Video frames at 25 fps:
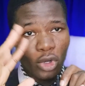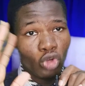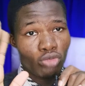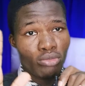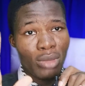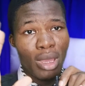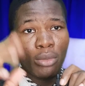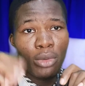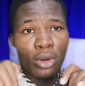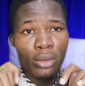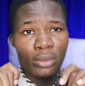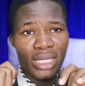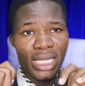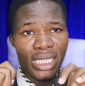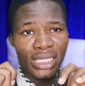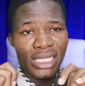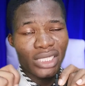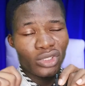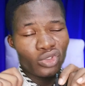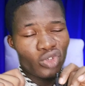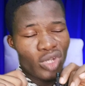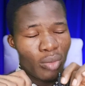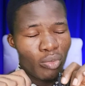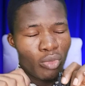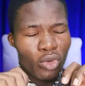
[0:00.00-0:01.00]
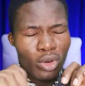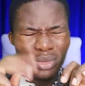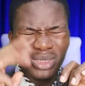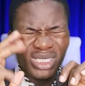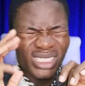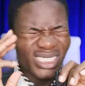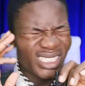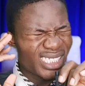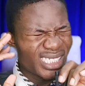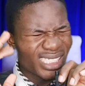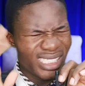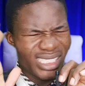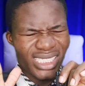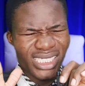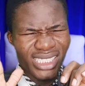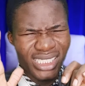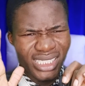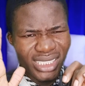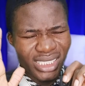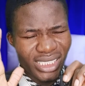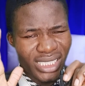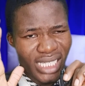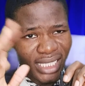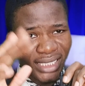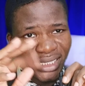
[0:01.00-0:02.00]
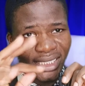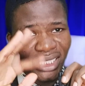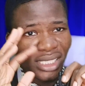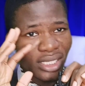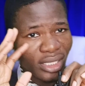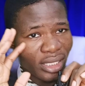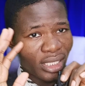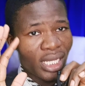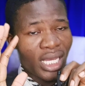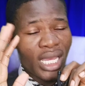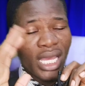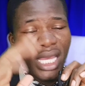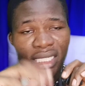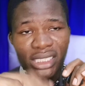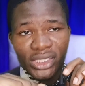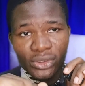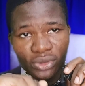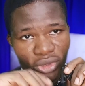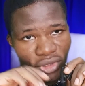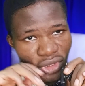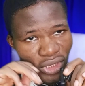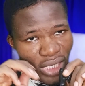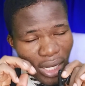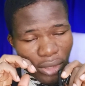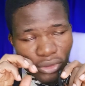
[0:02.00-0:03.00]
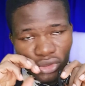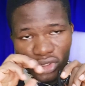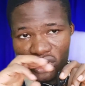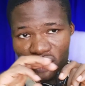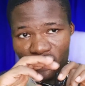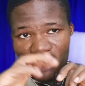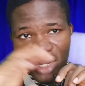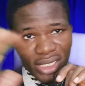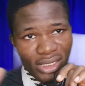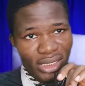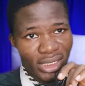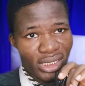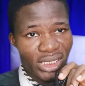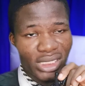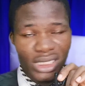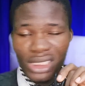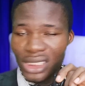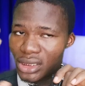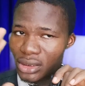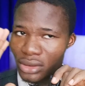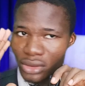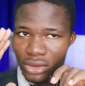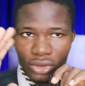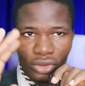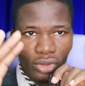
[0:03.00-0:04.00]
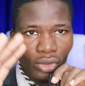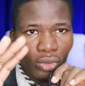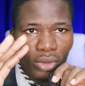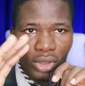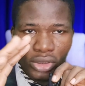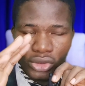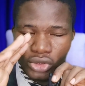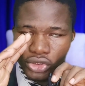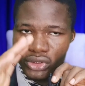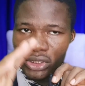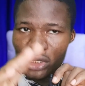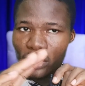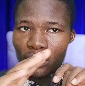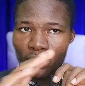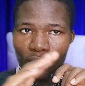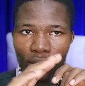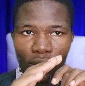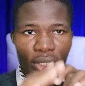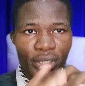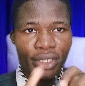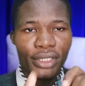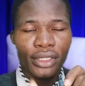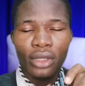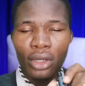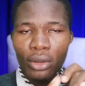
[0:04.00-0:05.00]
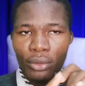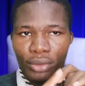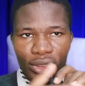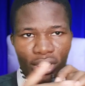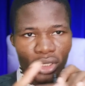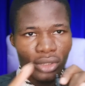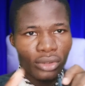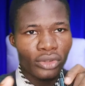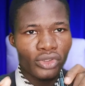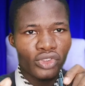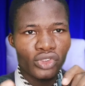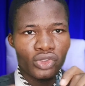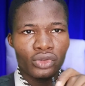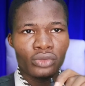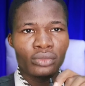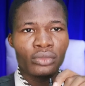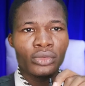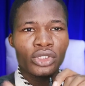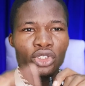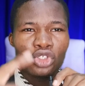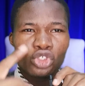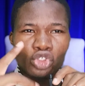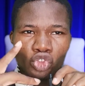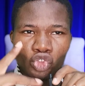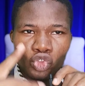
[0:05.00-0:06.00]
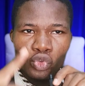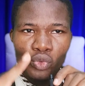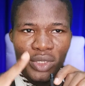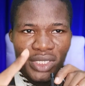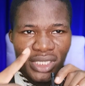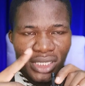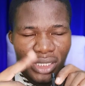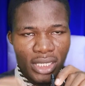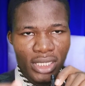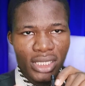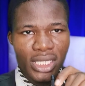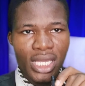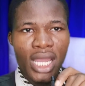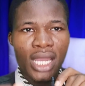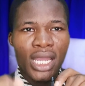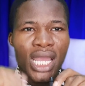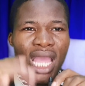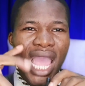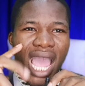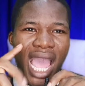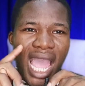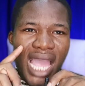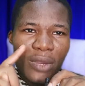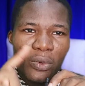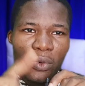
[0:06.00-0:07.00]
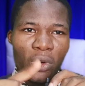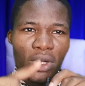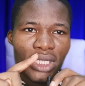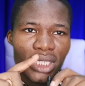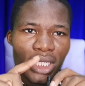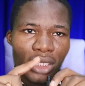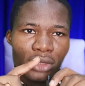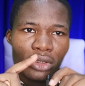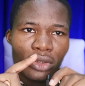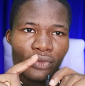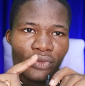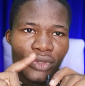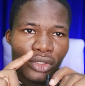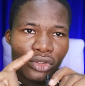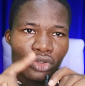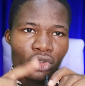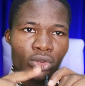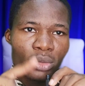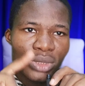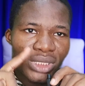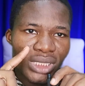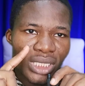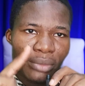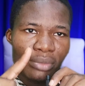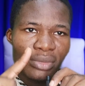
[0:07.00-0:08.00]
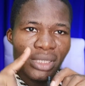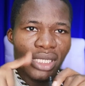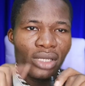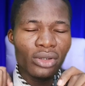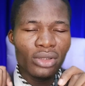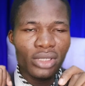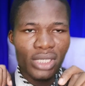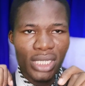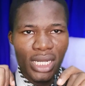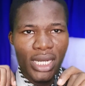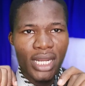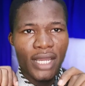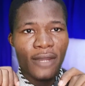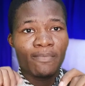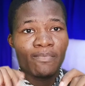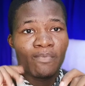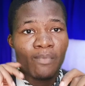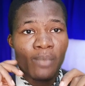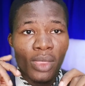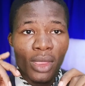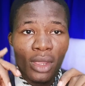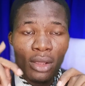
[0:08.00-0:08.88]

I called my mom that day. I told her, Mommy, this, that. I was just ranting. She said, you know what, Joshua, don't worry, God will take control. 2 weeks later, I walked out of a room with £1 million.